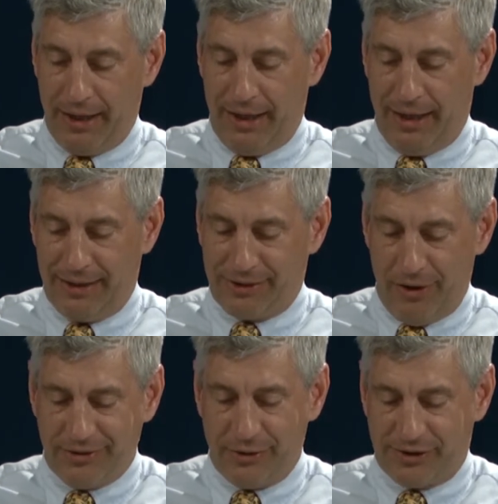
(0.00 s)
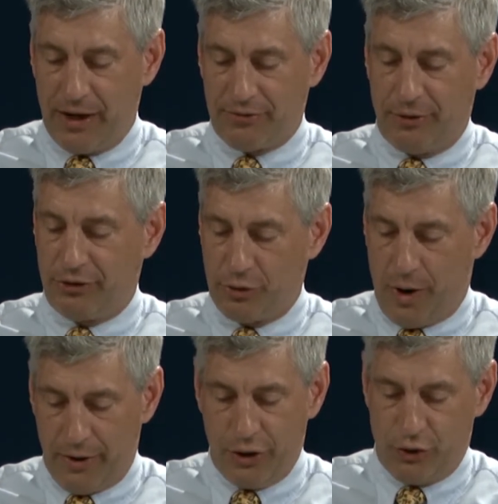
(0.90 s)
it's also central to
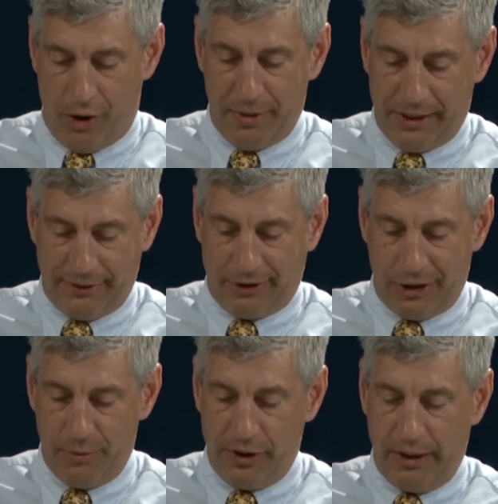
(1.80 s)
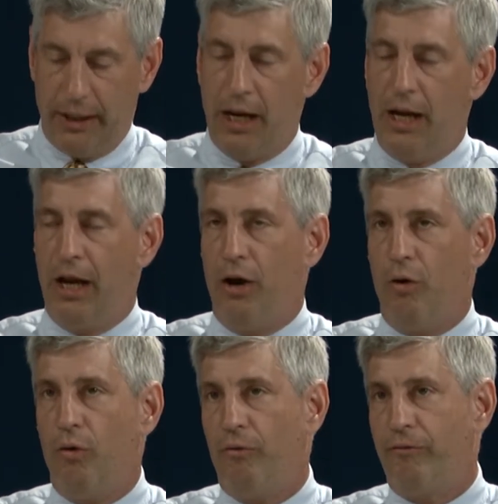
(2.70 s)
our enjoyment in the community.
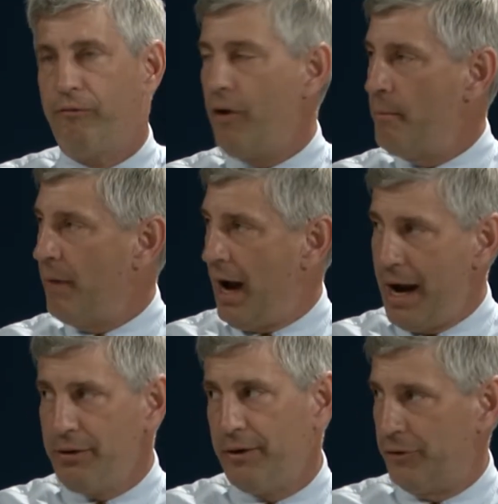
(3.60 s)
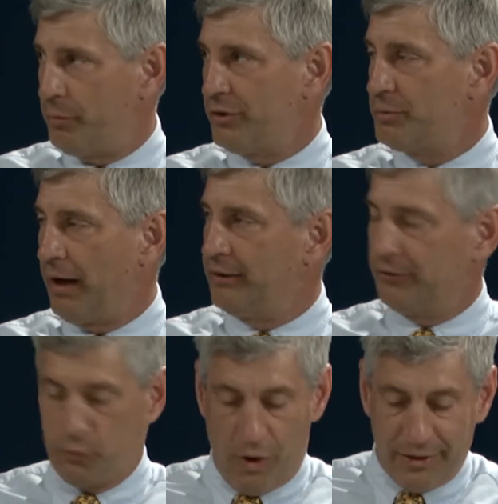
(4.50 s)
Uh-huh. From either of your perspectives,
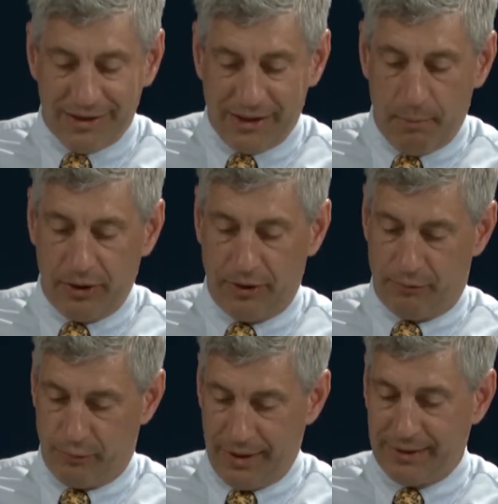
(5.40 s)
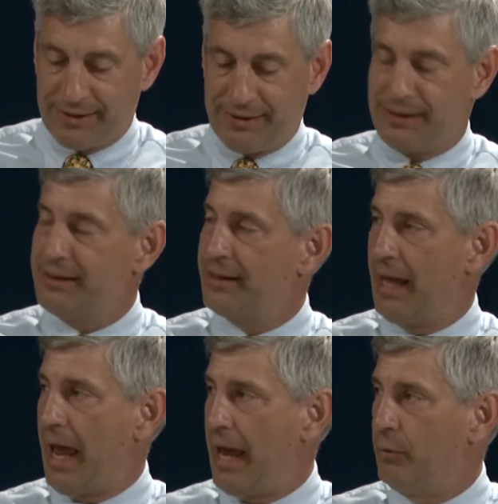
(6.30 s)
what are some of the risks
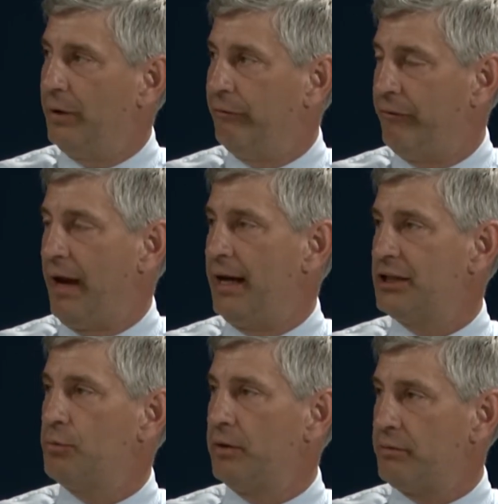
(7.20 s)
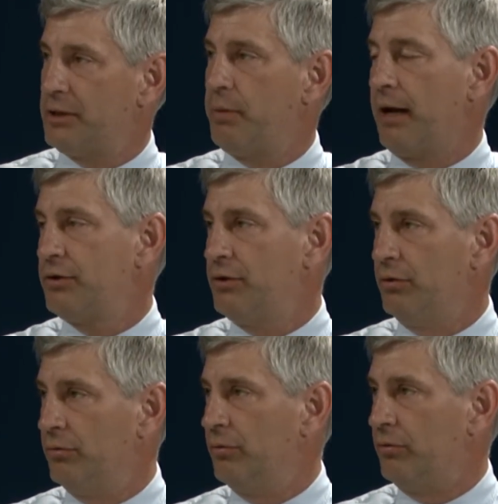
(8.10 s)
that we face with respect to
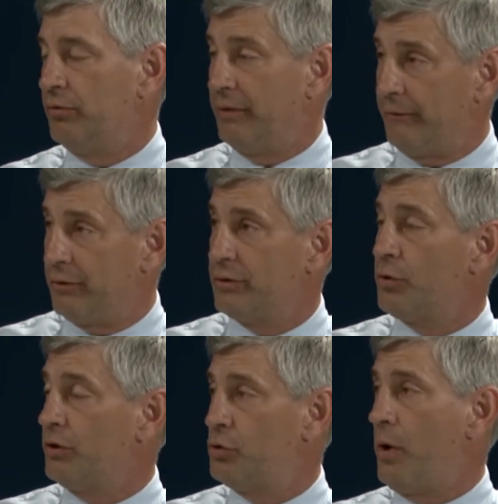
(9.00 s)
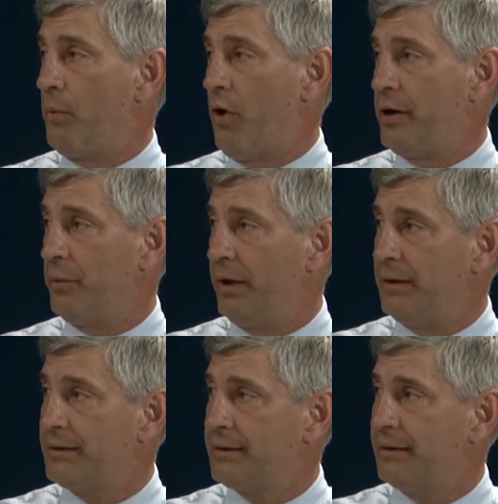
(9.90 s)
the rivers or to our
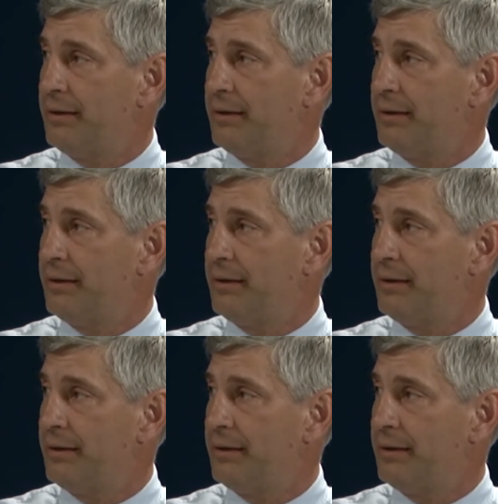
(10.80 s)
waterways?